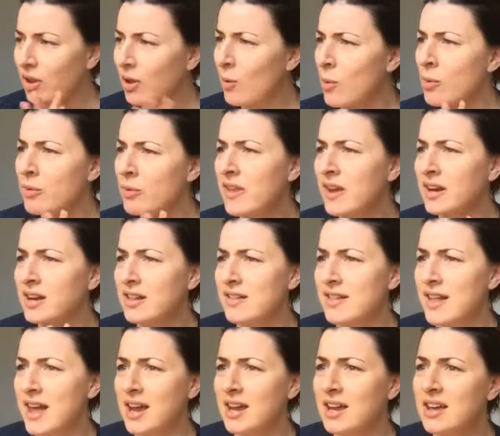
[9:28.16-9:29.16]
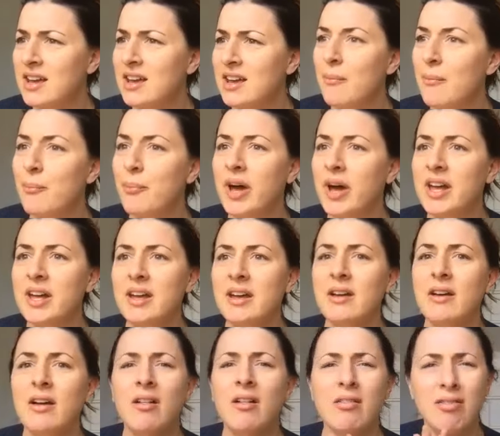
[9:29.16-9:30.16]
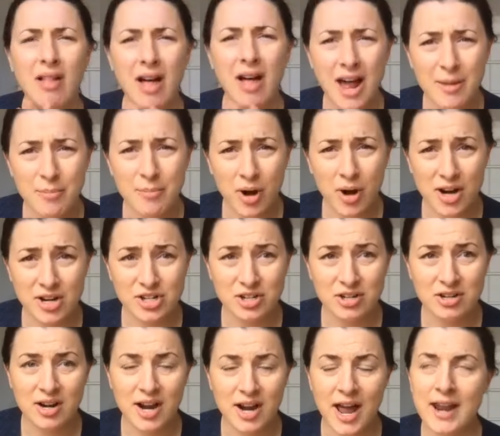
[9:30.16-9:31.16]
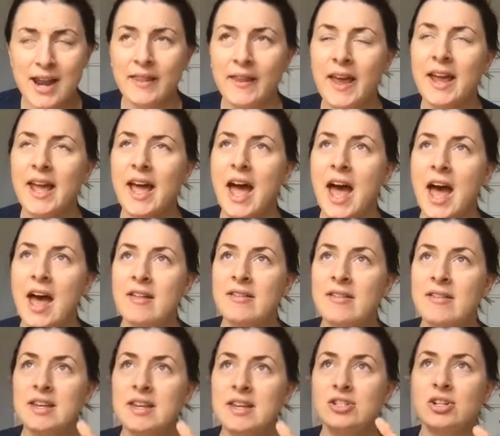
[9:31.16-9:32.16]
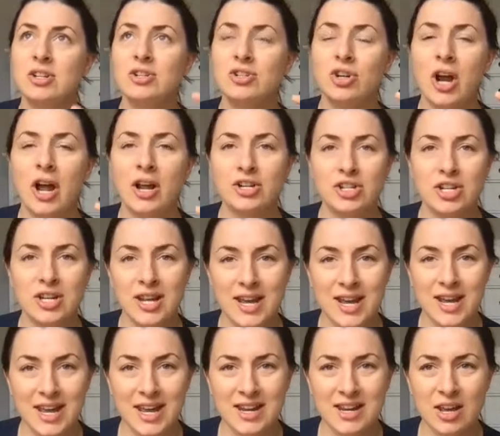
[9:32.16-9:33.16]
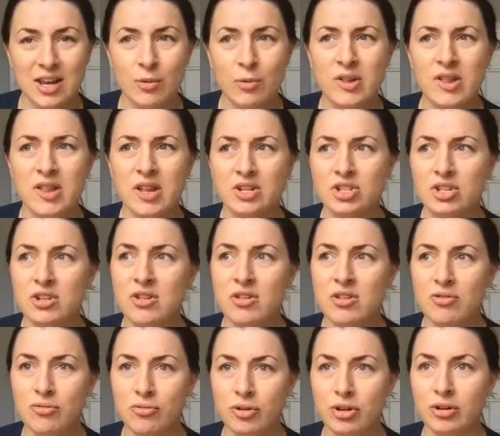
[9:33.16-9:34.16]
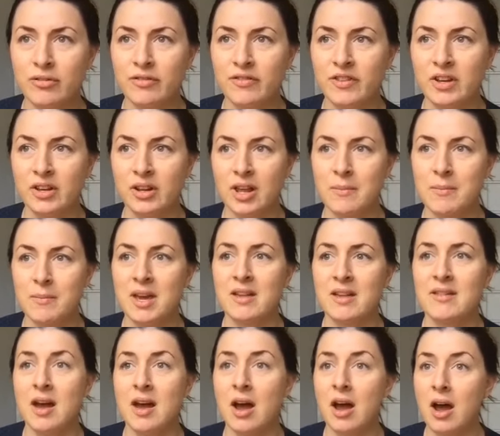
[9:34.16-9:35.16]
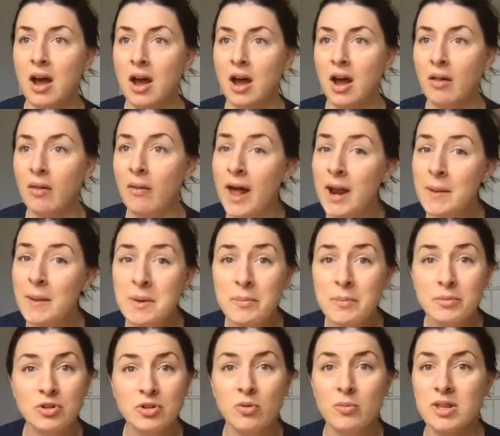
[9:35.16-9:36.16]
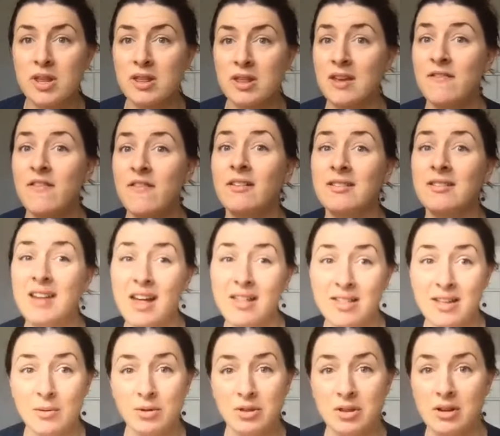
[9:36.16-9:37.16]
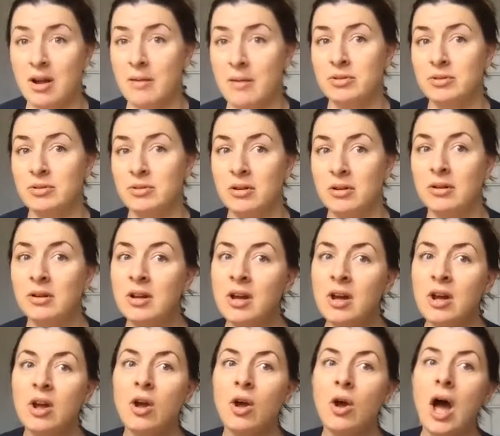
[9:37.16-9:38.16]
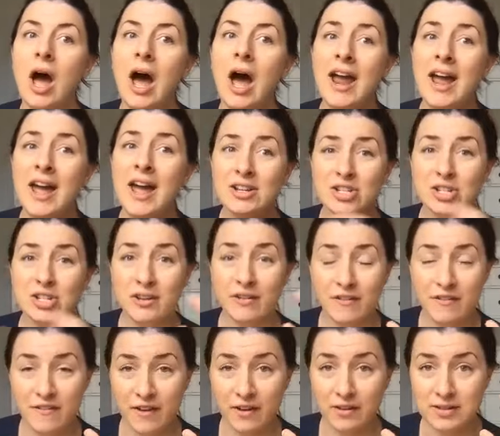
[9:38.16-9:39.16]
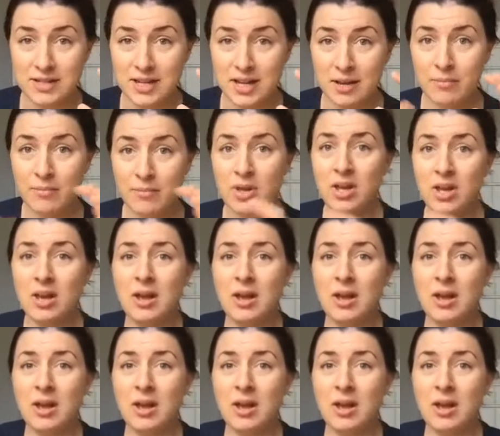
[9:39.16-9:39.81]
was I going to say? But a lot of pressure. And like, as each contraction hit, it was such a surreal feeling because a lot of people told me that they felt nothing with their epidural. I actually felt him